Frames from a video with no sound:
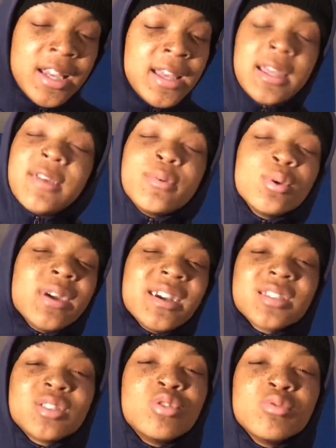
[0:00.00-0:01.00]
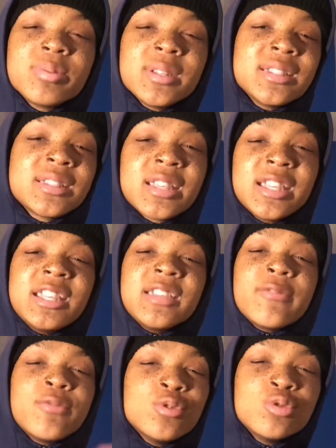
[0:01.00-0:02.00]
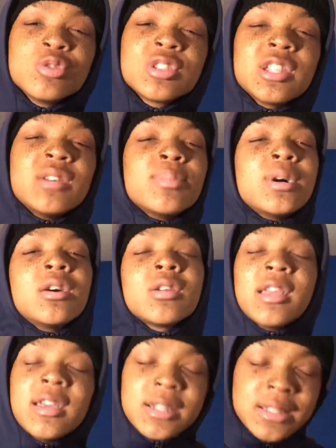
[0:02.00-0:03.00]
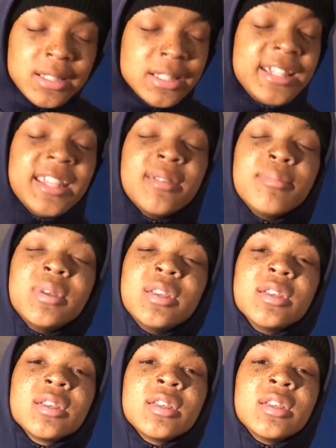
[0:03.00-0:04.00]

If you got two plus kid food stuff, all that, hit me.